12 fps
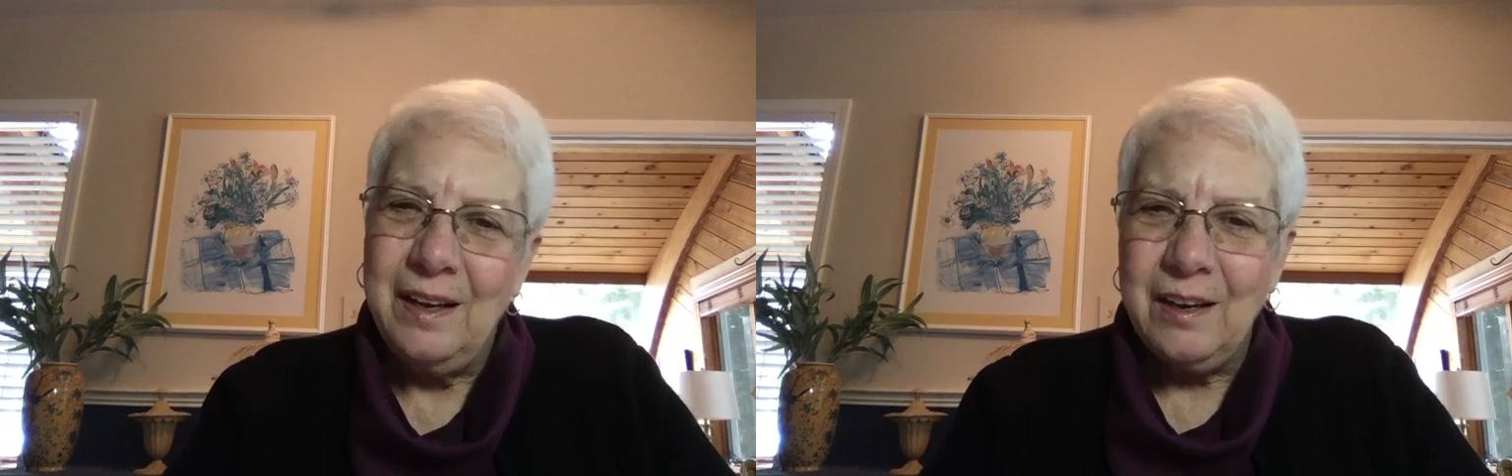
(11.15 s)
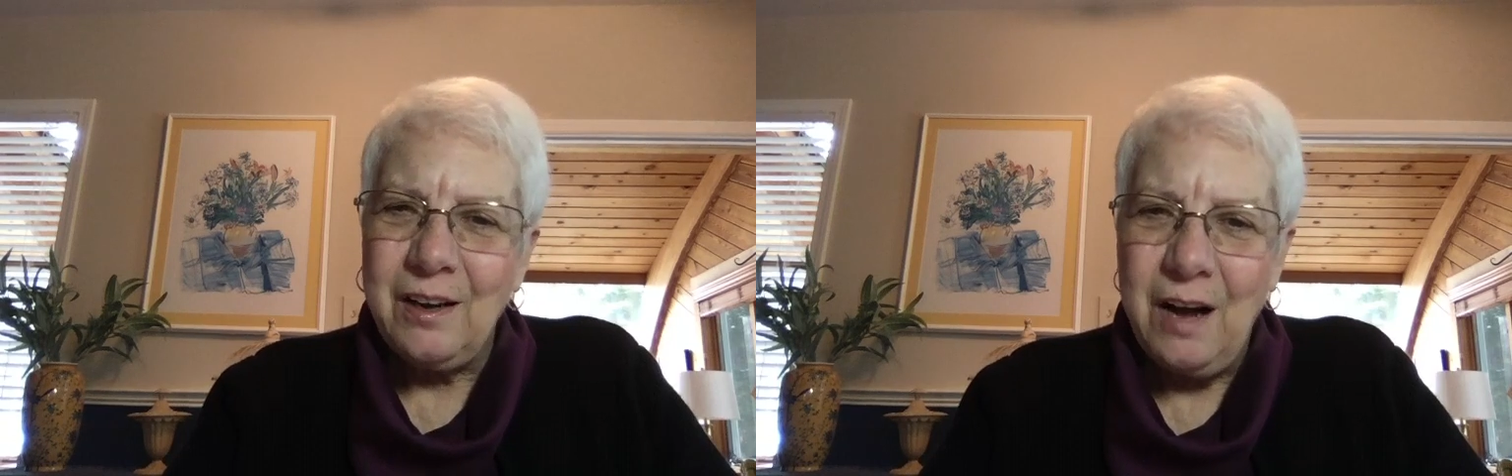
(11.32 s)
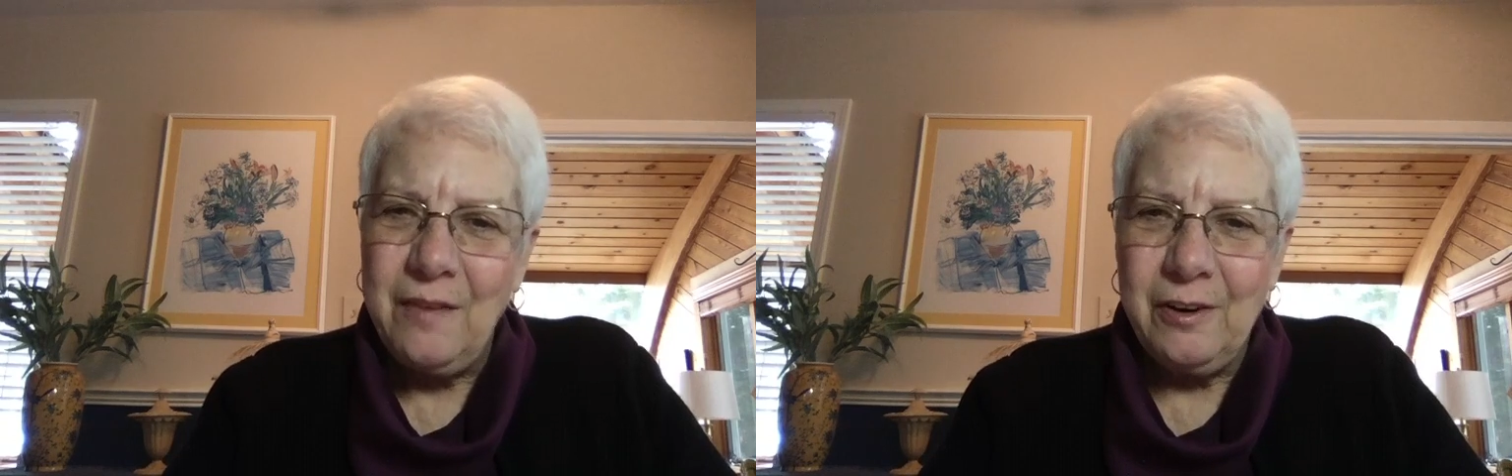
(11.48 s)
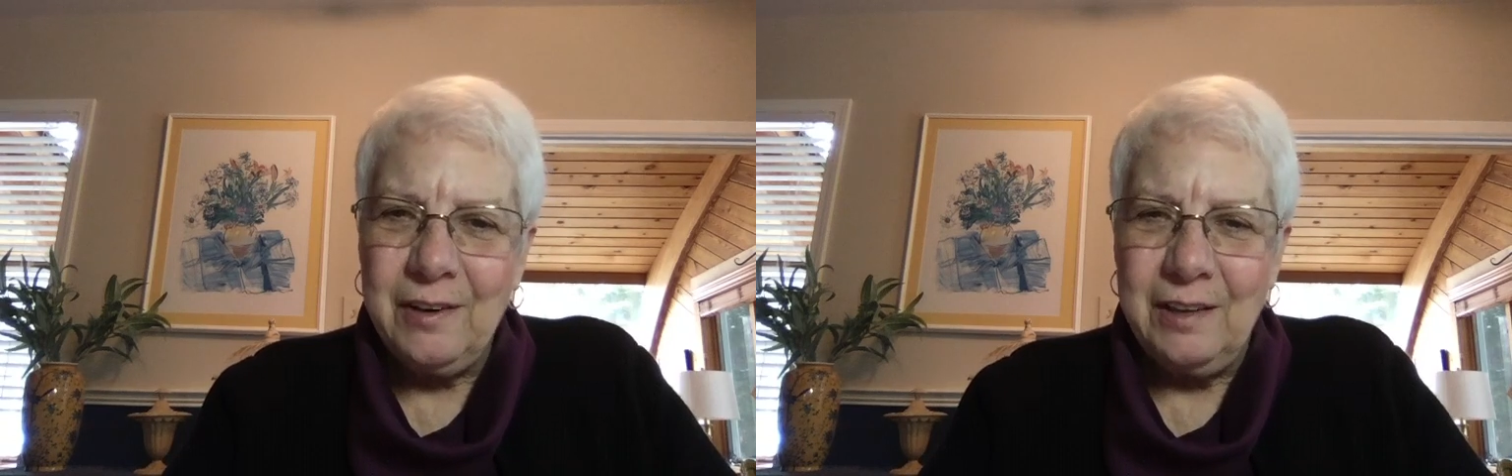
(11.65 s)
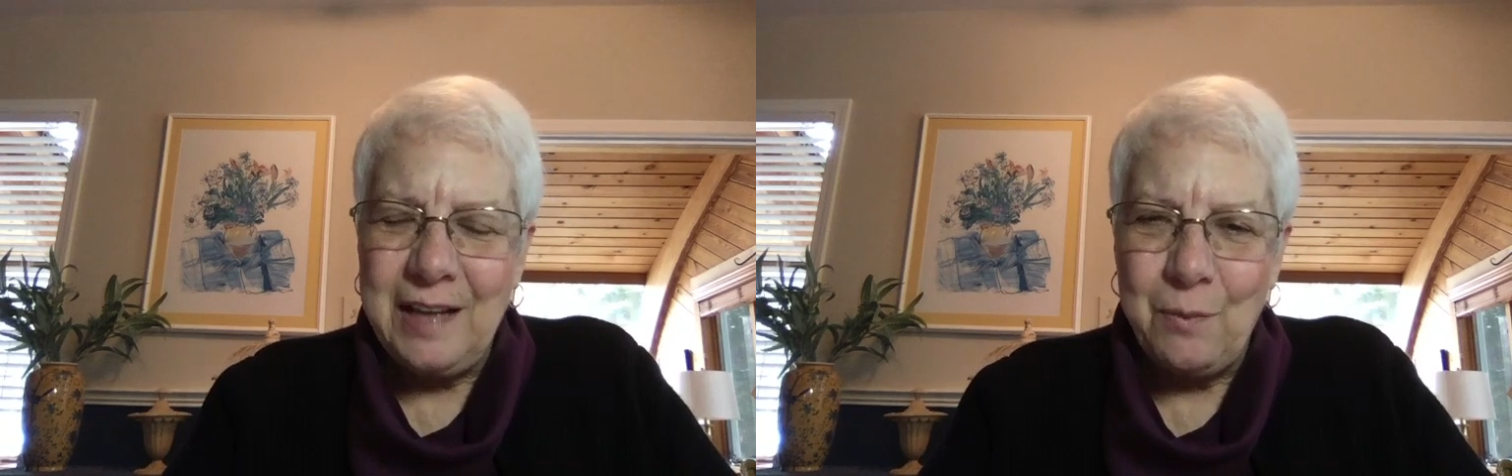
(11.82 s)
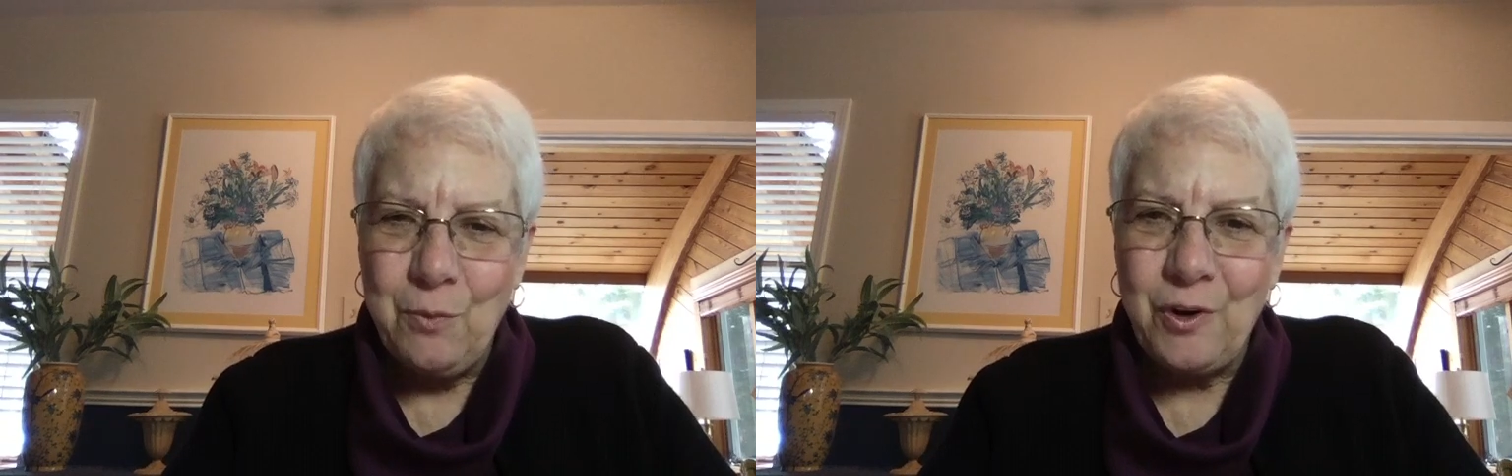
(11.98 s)
cover a
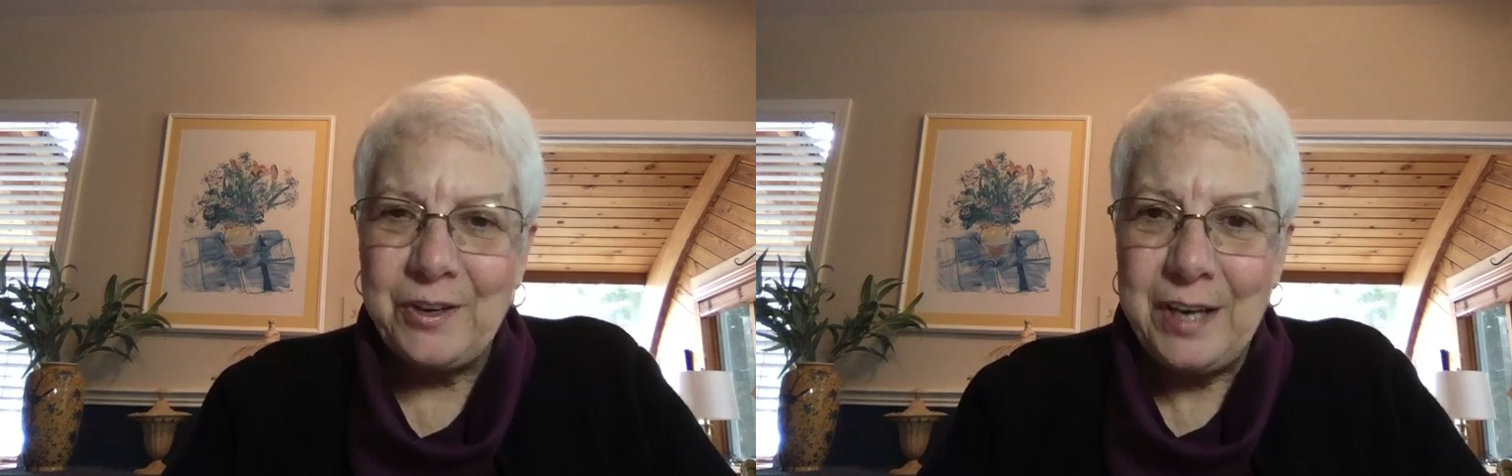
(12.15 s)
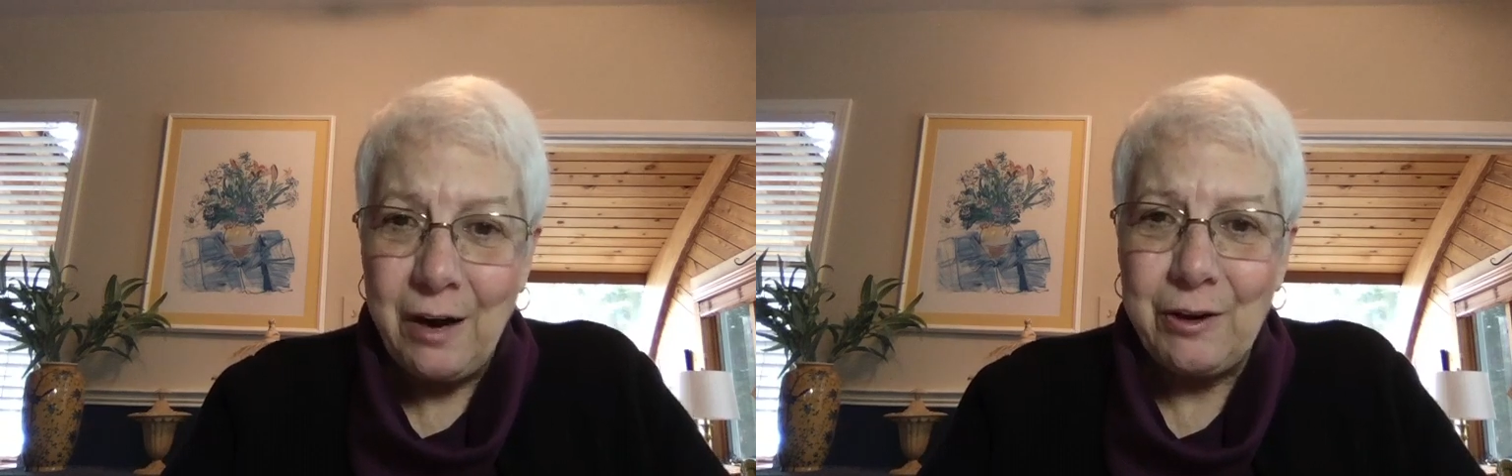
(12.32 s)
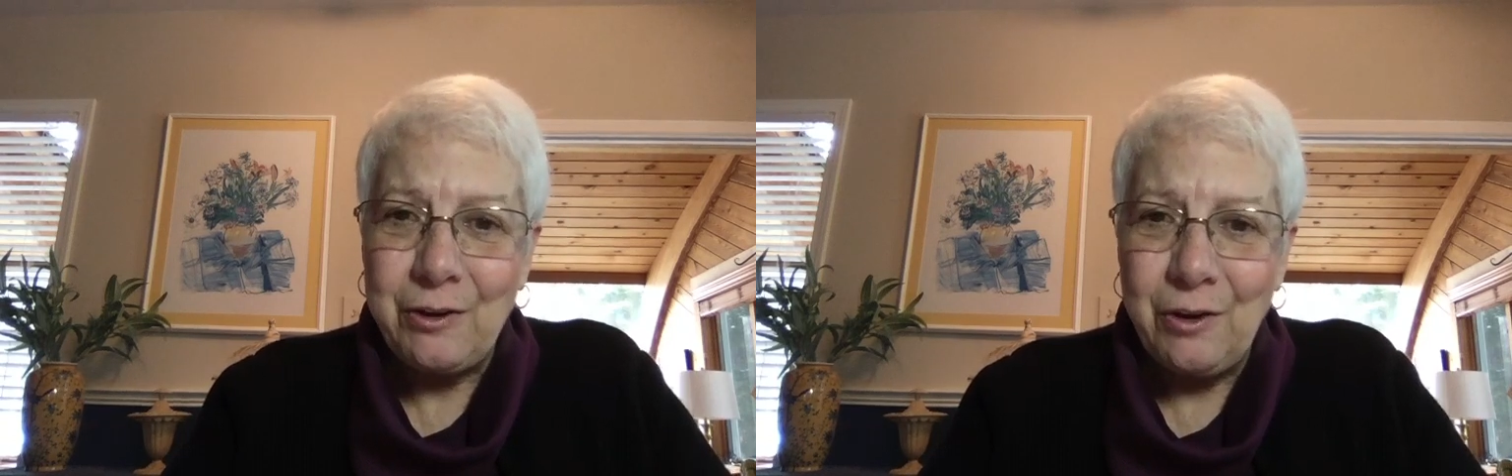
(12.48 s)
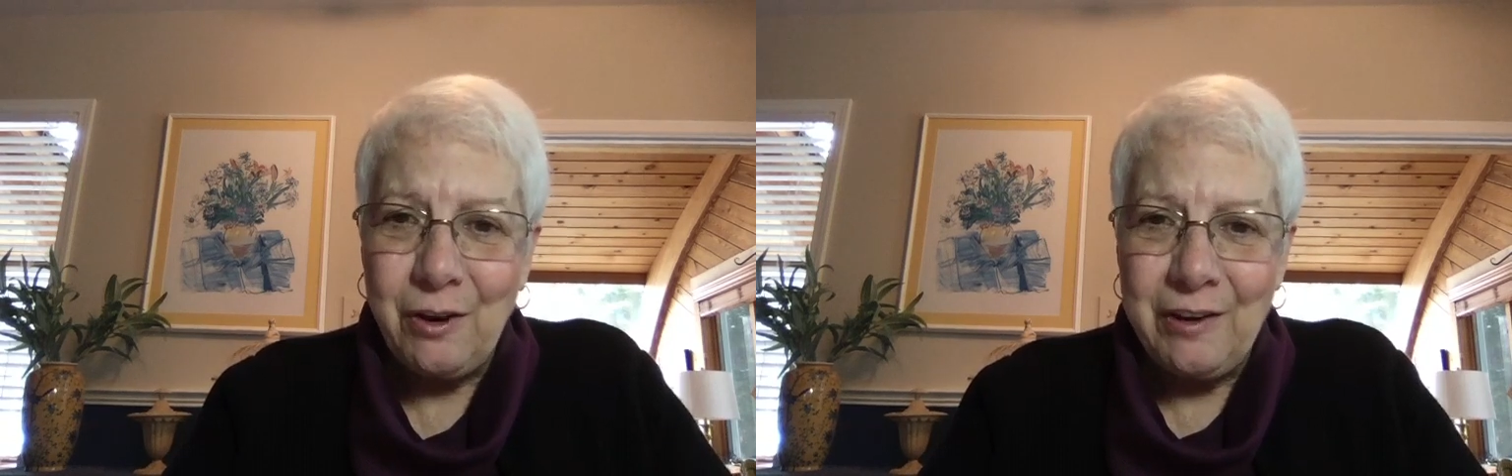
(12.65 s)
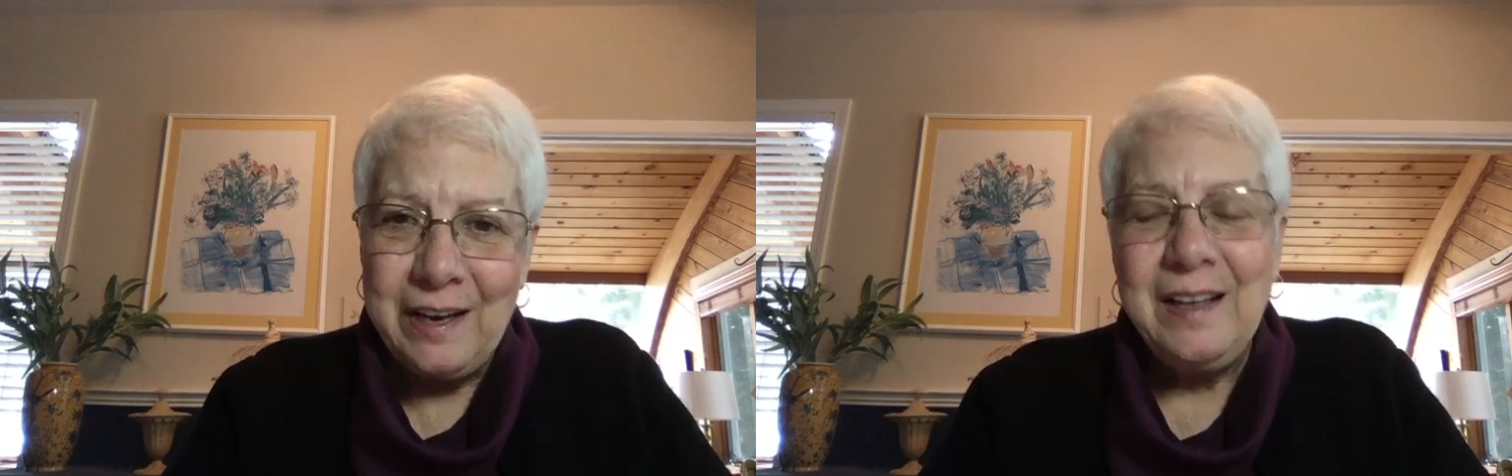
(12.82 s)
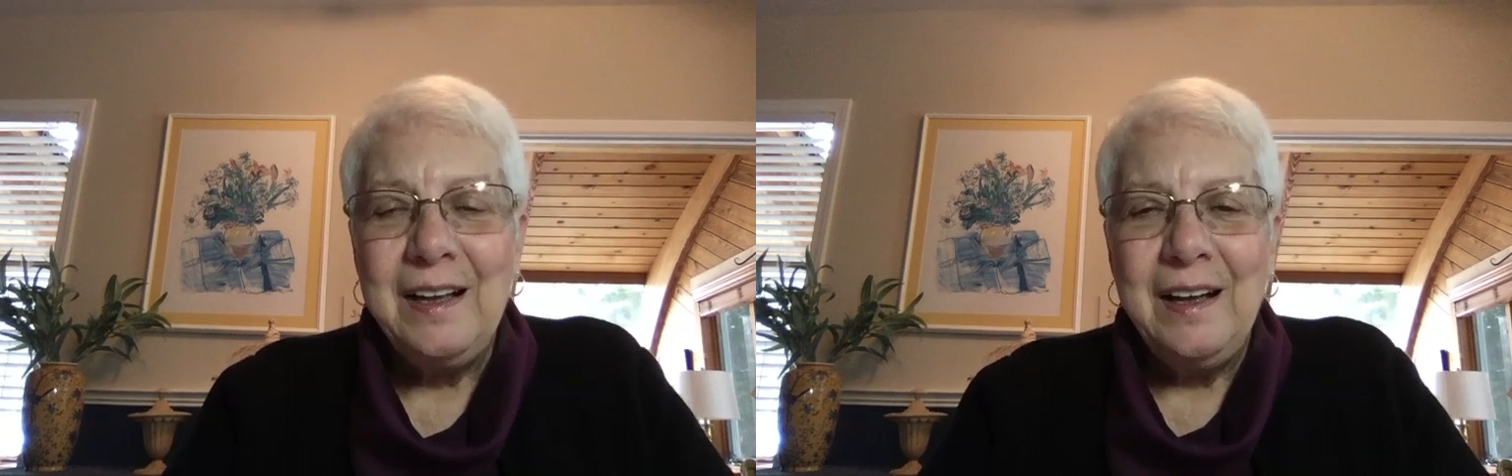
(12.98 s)
lot more territory